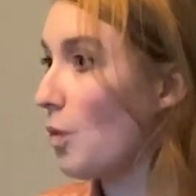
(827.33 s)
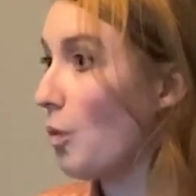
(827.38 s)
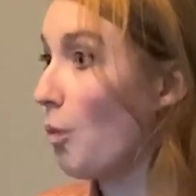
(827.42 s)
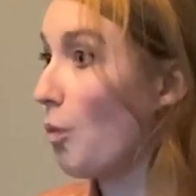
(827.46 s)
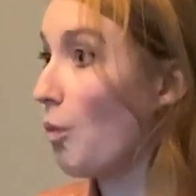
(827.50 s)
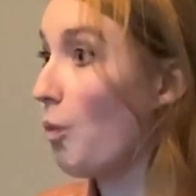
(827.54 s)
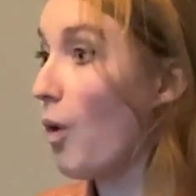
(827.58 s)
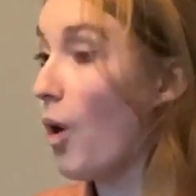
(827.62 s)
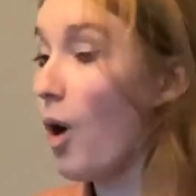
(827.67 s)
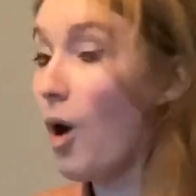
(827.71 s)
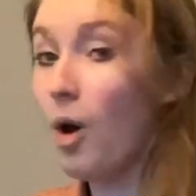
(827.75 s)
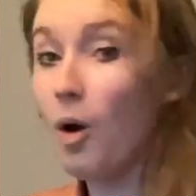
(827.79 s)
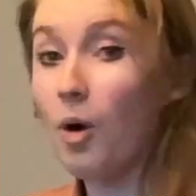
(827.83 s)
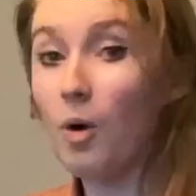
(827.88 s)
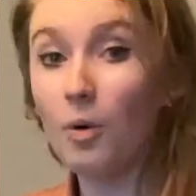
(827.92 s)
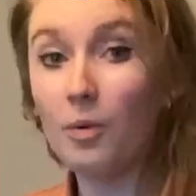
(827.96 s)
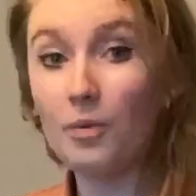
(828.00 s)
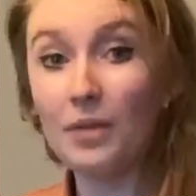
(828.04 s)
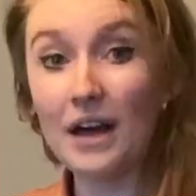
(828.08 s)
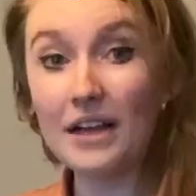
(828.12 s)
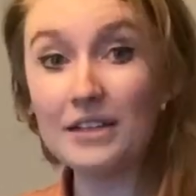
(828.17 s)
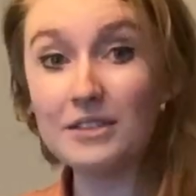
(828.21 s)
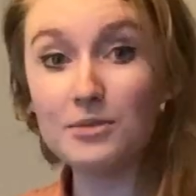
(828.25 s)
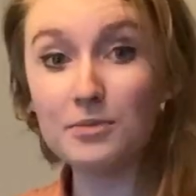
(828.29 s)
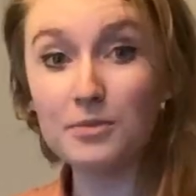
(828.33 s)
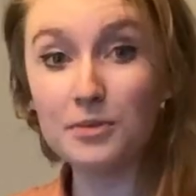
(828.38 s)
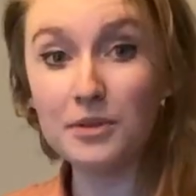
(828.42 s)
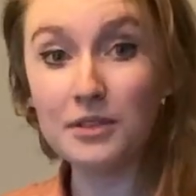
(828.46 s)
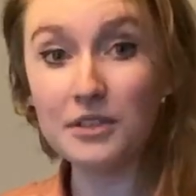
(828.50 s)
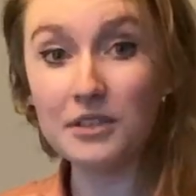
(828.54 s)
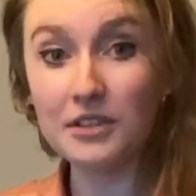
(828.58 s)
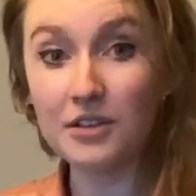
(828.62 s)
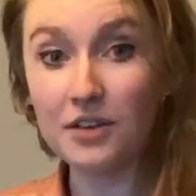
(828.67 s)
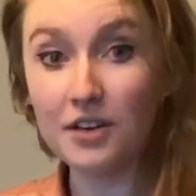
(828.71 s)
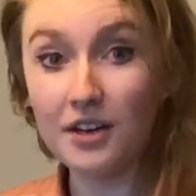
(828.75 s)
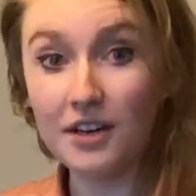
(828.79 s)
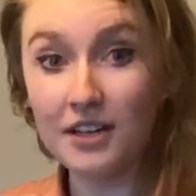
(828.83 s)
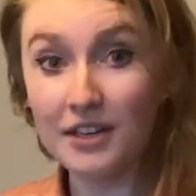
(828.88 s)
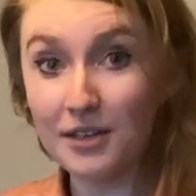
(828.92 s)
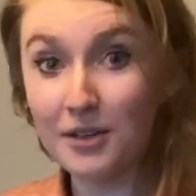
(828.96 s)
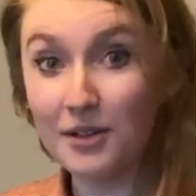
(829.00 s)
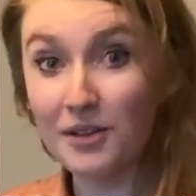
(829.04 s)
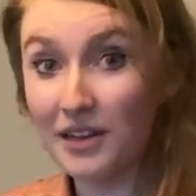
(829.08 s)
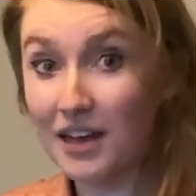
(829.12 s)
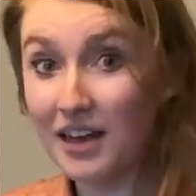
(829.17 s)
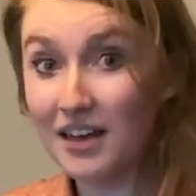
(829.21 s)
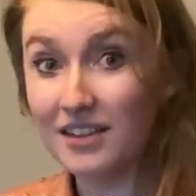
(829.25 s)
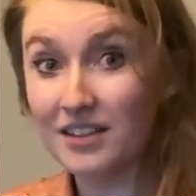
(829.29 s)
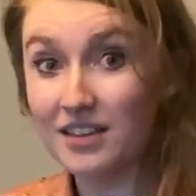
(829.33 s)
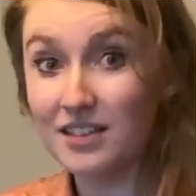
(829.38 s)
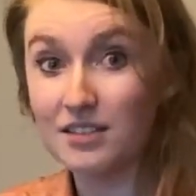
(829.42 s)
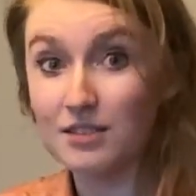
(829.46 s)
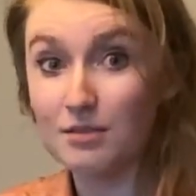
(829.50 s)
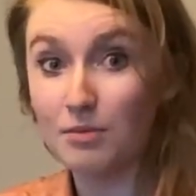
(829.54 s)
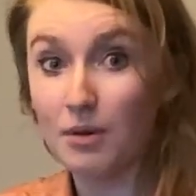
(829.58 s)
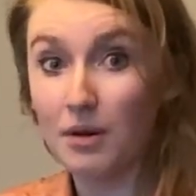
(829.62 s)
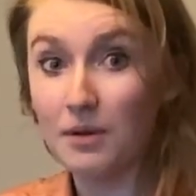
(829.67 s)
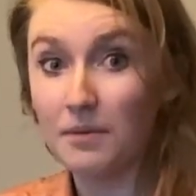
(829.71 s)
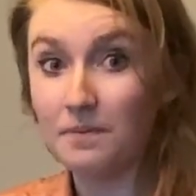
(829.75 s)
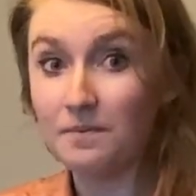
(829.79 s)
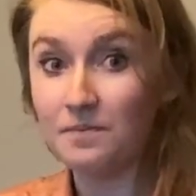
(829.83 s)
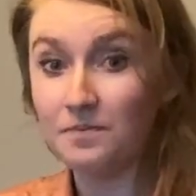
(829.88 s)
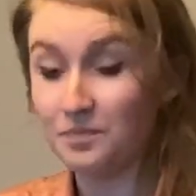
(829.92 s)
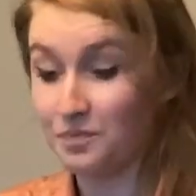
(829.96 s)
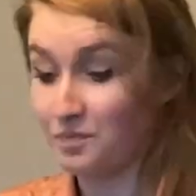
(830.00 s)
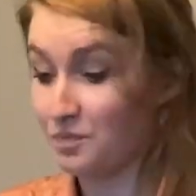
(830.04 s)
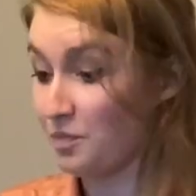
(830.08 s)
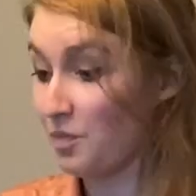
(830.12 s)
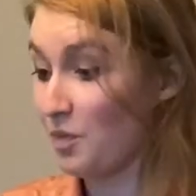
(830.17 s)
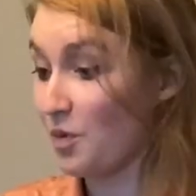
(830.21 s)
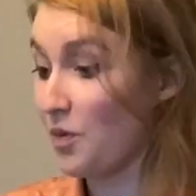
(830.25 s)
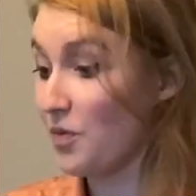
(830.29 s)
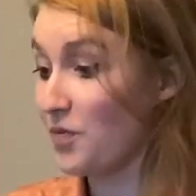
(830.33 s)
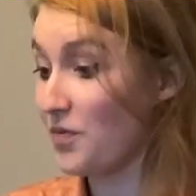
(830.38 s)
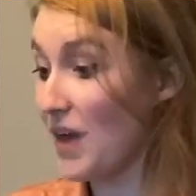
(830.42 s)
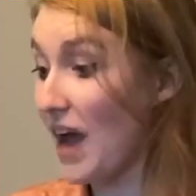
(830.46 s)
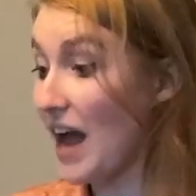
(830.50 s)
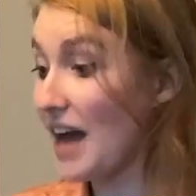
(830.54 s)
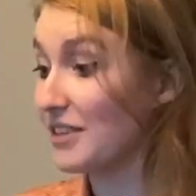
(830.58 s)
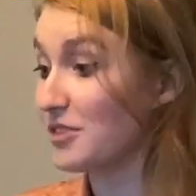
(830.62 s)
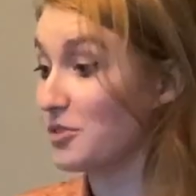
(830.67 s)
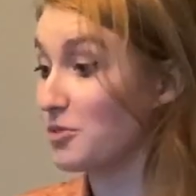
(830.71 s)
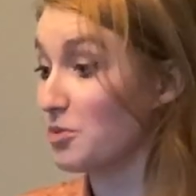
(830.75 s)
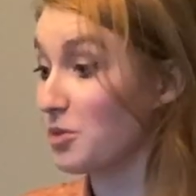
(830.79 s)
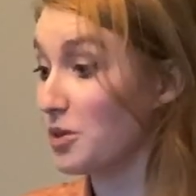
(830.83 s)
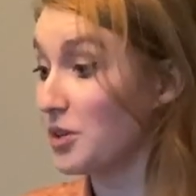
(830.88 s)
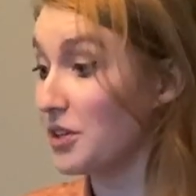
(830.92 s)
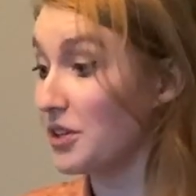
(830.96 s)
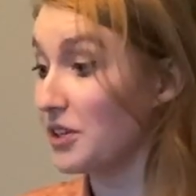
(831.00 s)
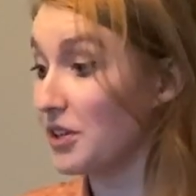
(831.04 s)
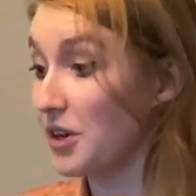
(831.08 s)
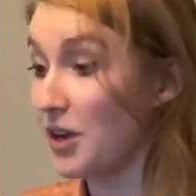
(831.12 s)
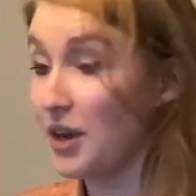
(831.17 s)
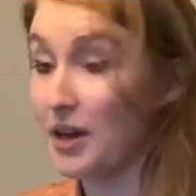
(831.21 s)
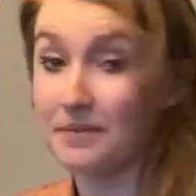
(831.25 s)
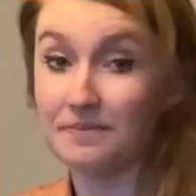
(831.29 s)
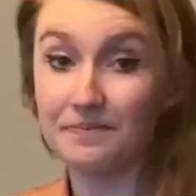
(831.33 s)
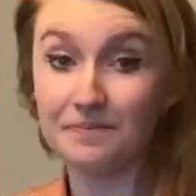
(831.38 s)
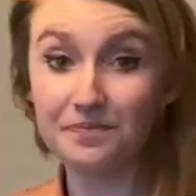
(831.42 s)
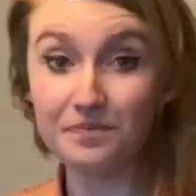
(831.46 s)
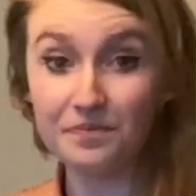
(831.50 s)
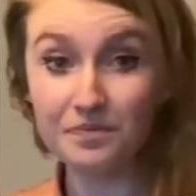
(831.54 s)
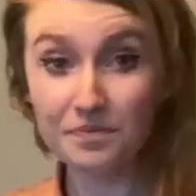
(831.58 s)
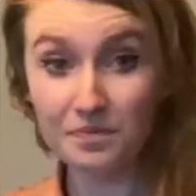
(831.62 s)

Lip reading: Whoa, that's really good. You'll like this one. That's really good.